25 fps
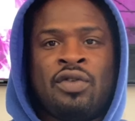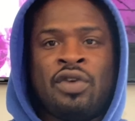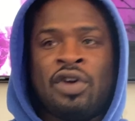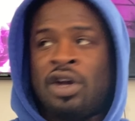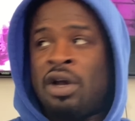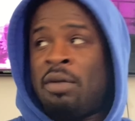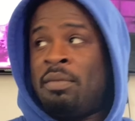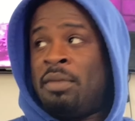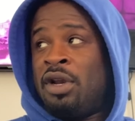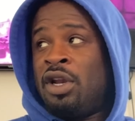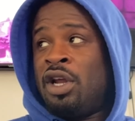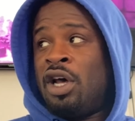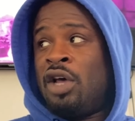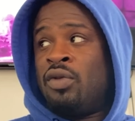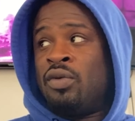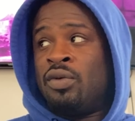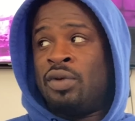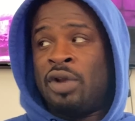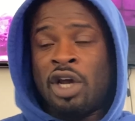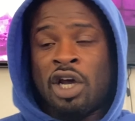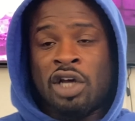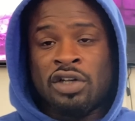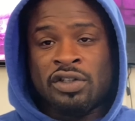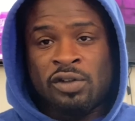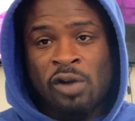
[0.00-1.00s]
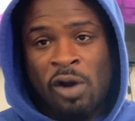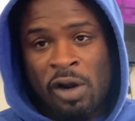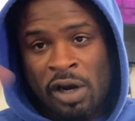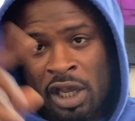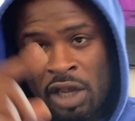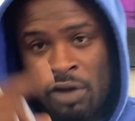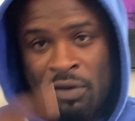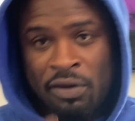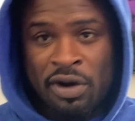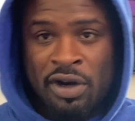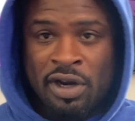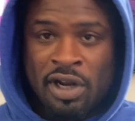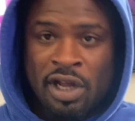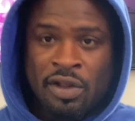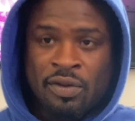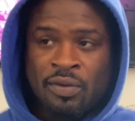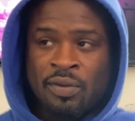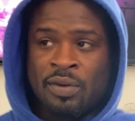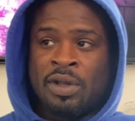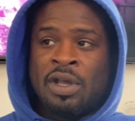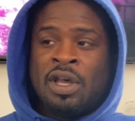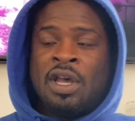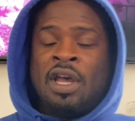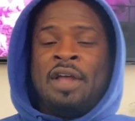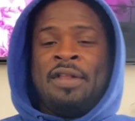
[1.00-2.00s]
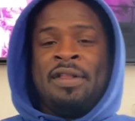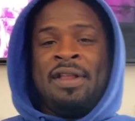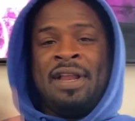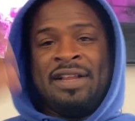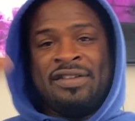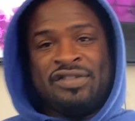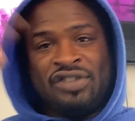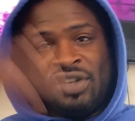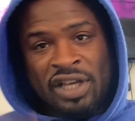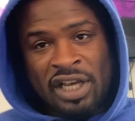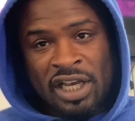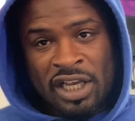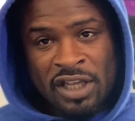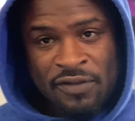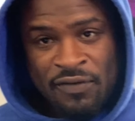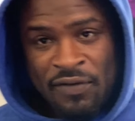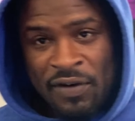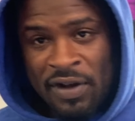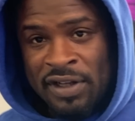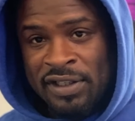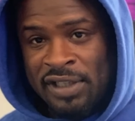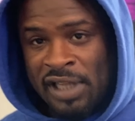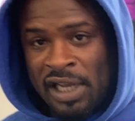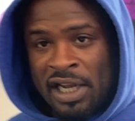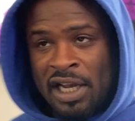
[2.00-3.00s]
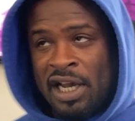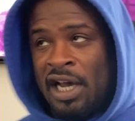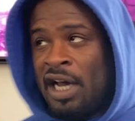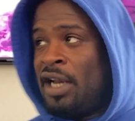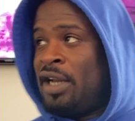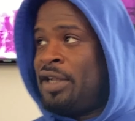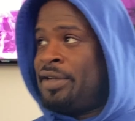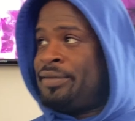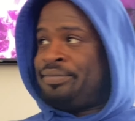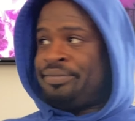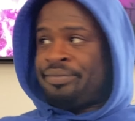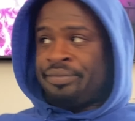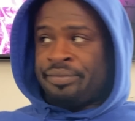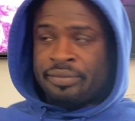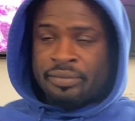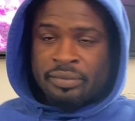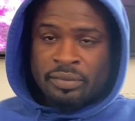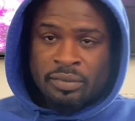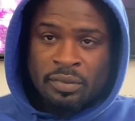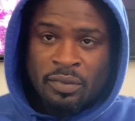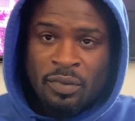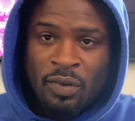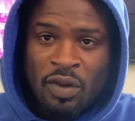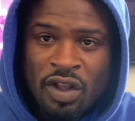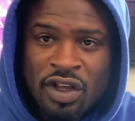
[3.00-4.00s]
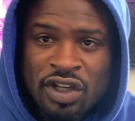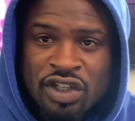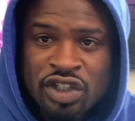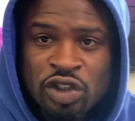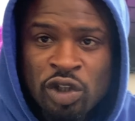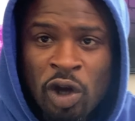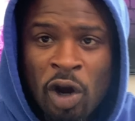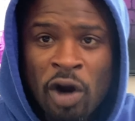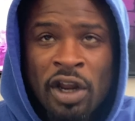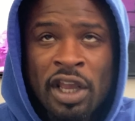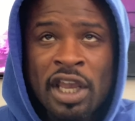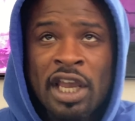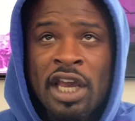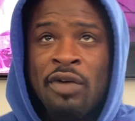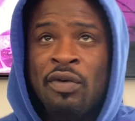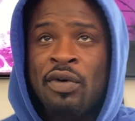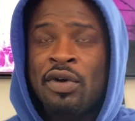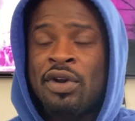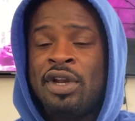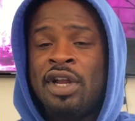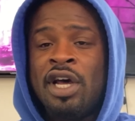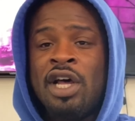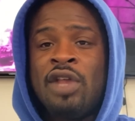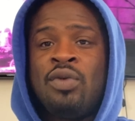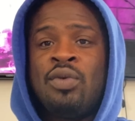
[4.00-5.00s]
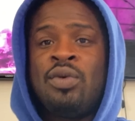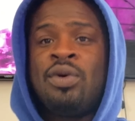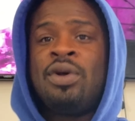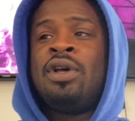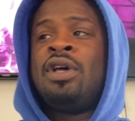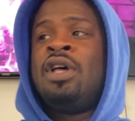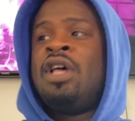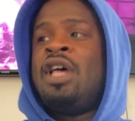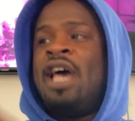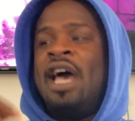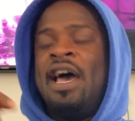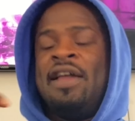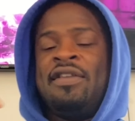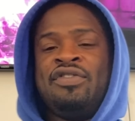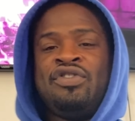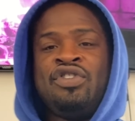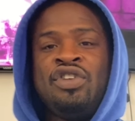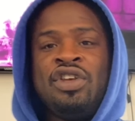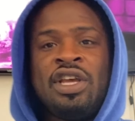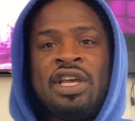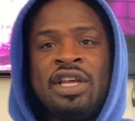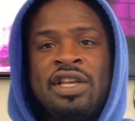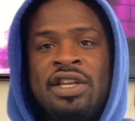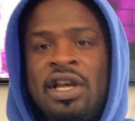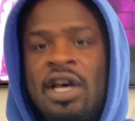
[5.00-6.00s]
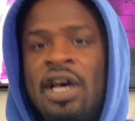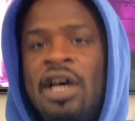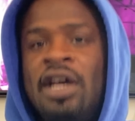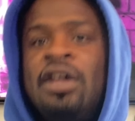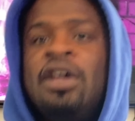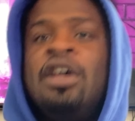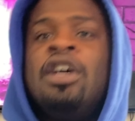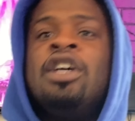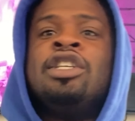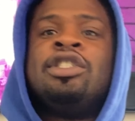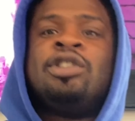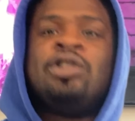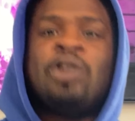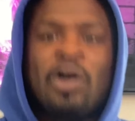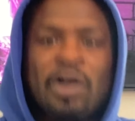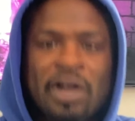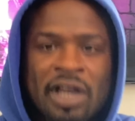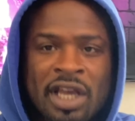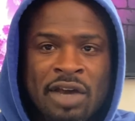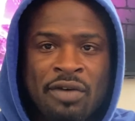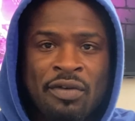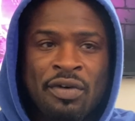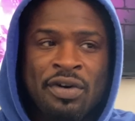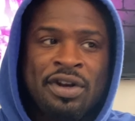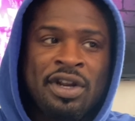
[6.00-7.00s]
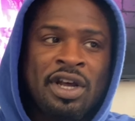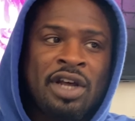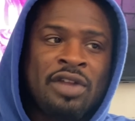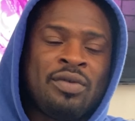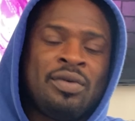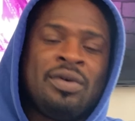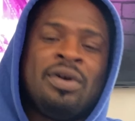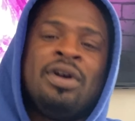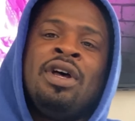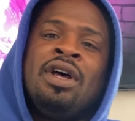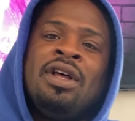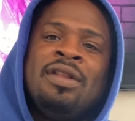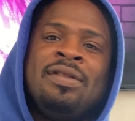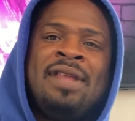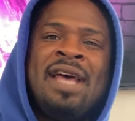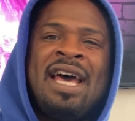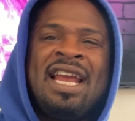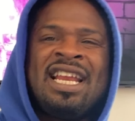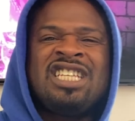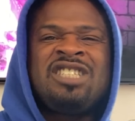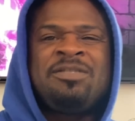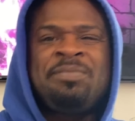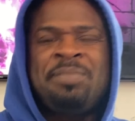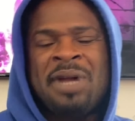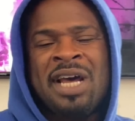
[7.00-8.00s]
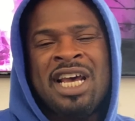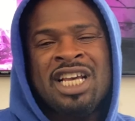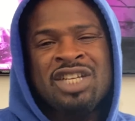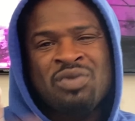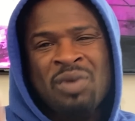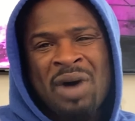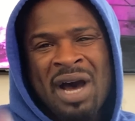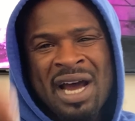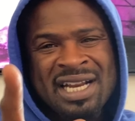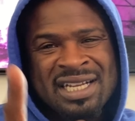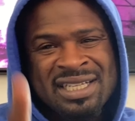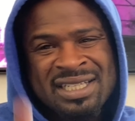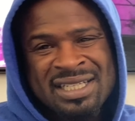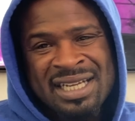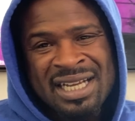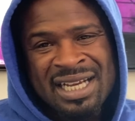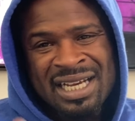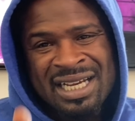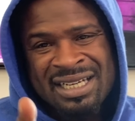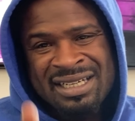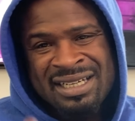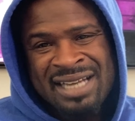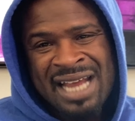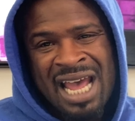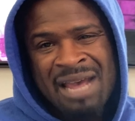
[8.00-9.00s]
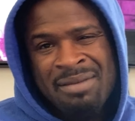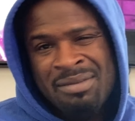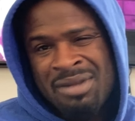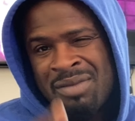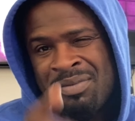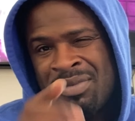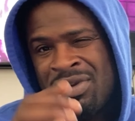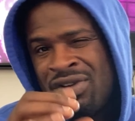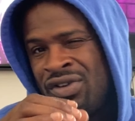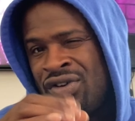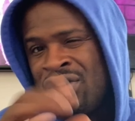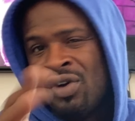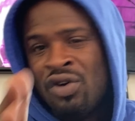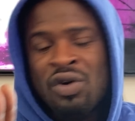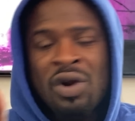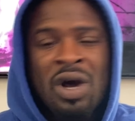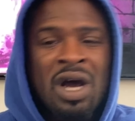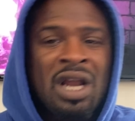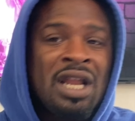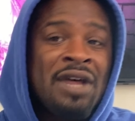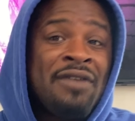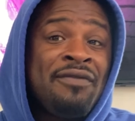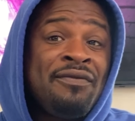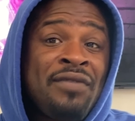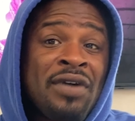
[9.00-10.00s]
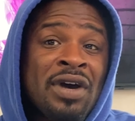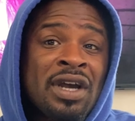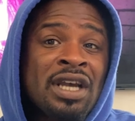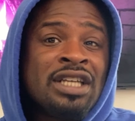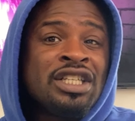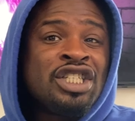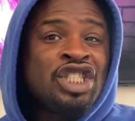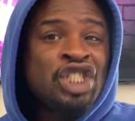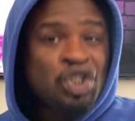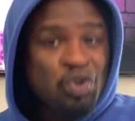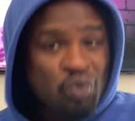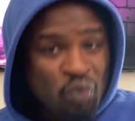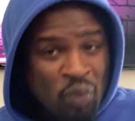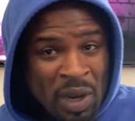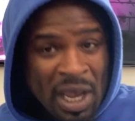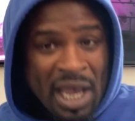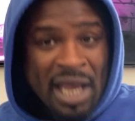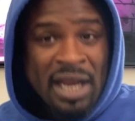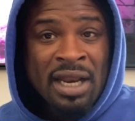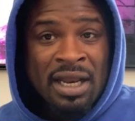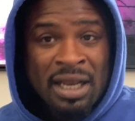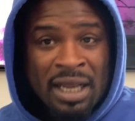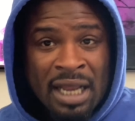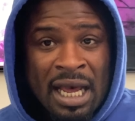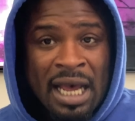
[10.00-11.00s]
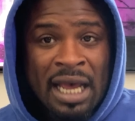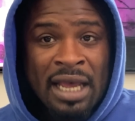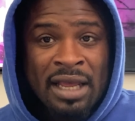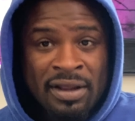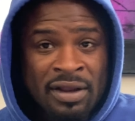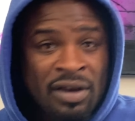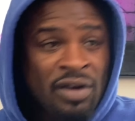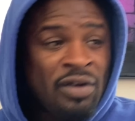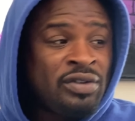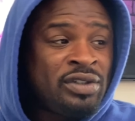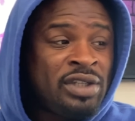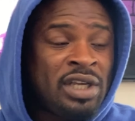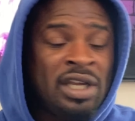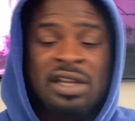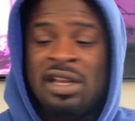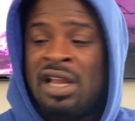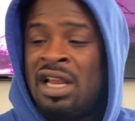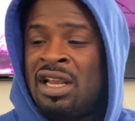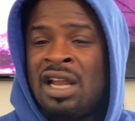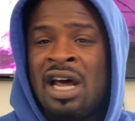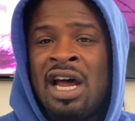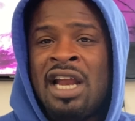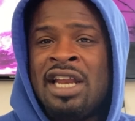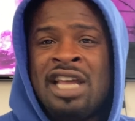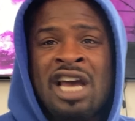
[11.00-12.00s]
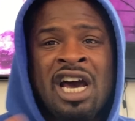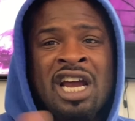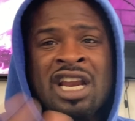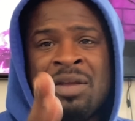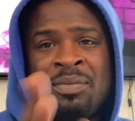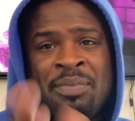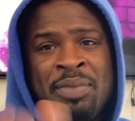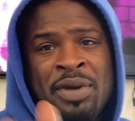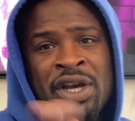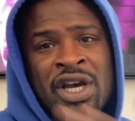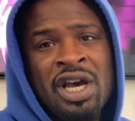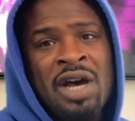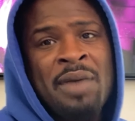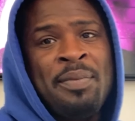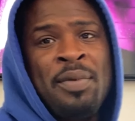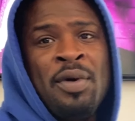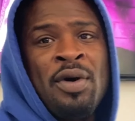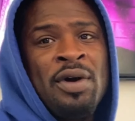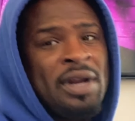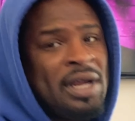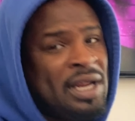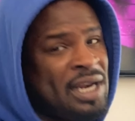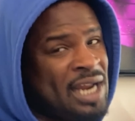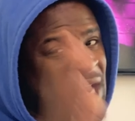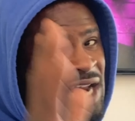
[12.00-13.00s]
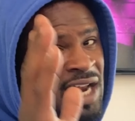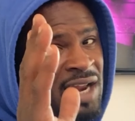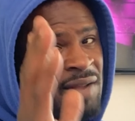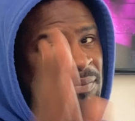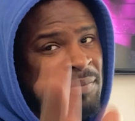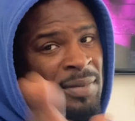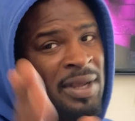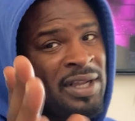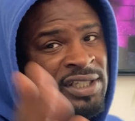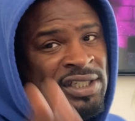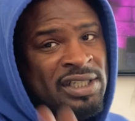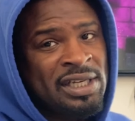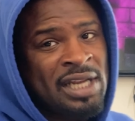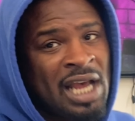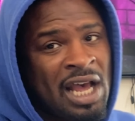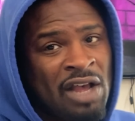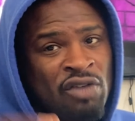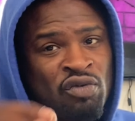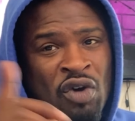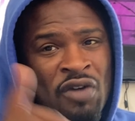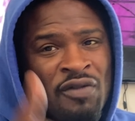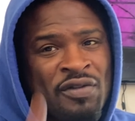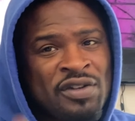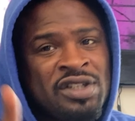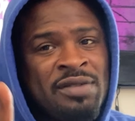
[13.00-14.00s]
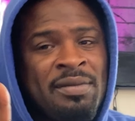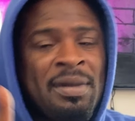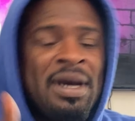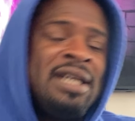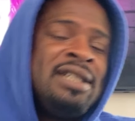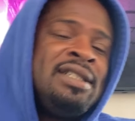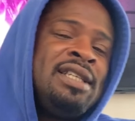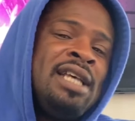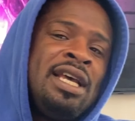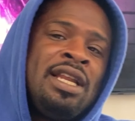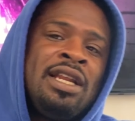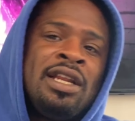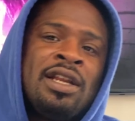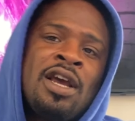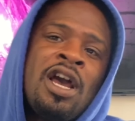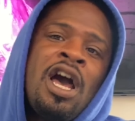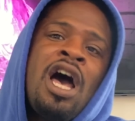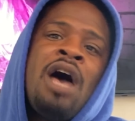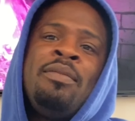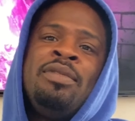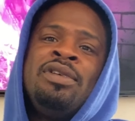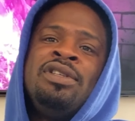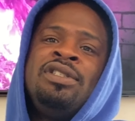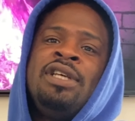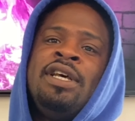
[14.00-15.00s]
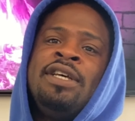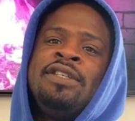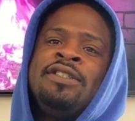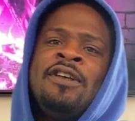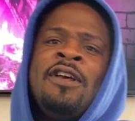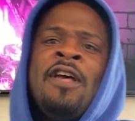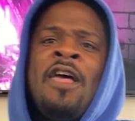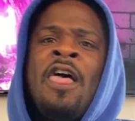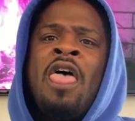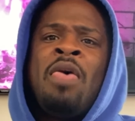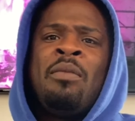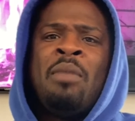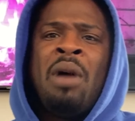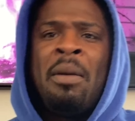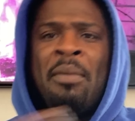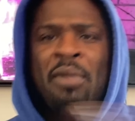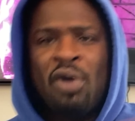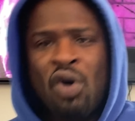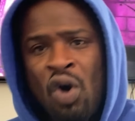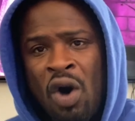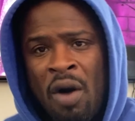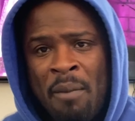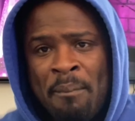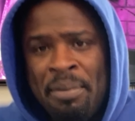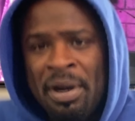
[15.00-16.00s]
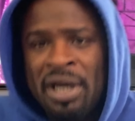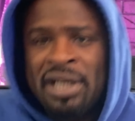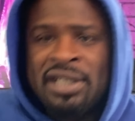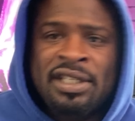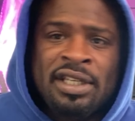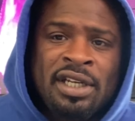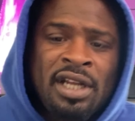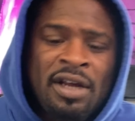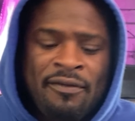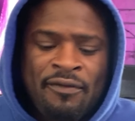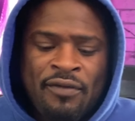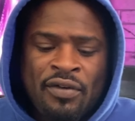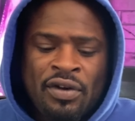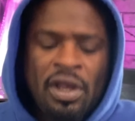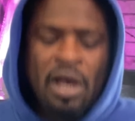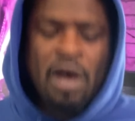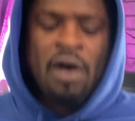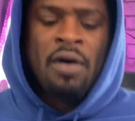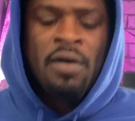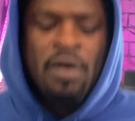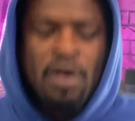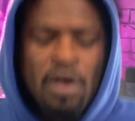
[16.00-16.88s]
Here come another one. They're going to start again with another one. Then she gets finished, they cut it, start again with another one. After she get done, start again with another one. That explains why this nigga Damion be doing all that fucking sweating a lot. You know what I'm saying? A lot of y'all didn't pick up on it, and I didn't mention that. I was waiting for somebody to say it in the comment section. But I'm going to go and bust it up for y'all.